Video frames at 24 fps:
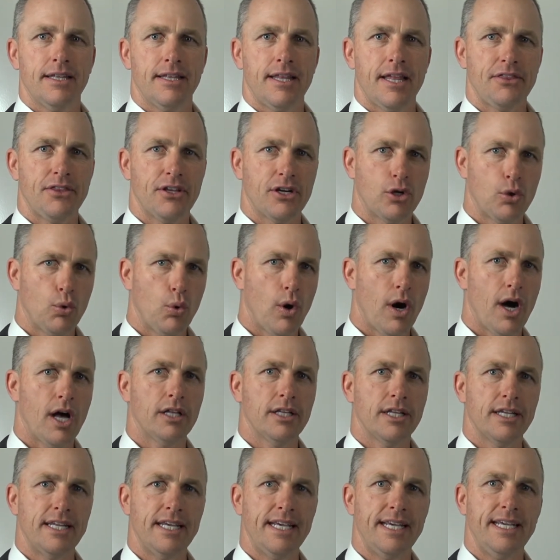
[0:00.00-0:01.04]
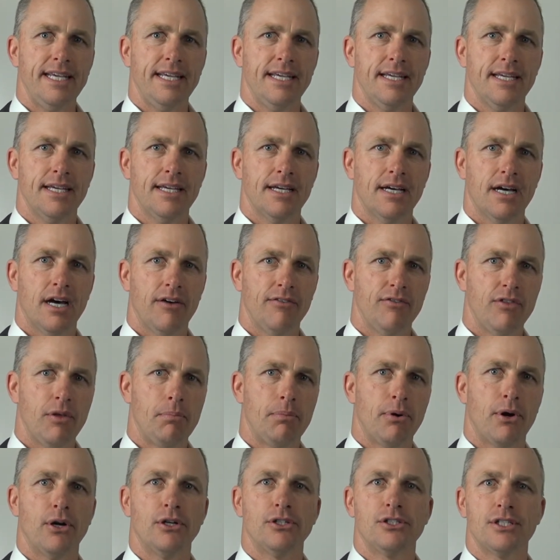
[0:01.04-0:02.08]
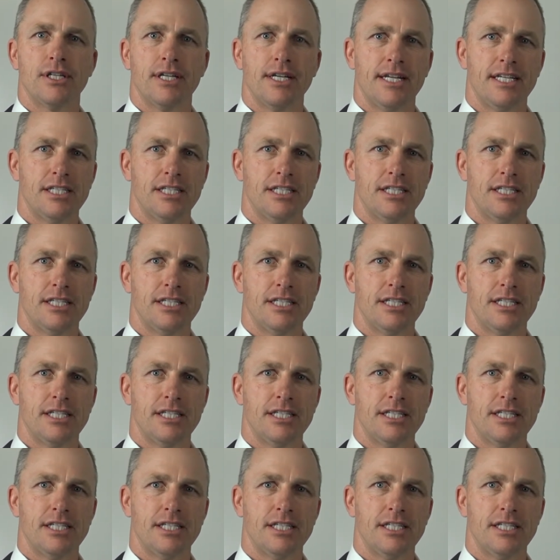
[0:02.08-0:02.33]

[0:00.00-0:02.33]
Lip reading: that the quality of the person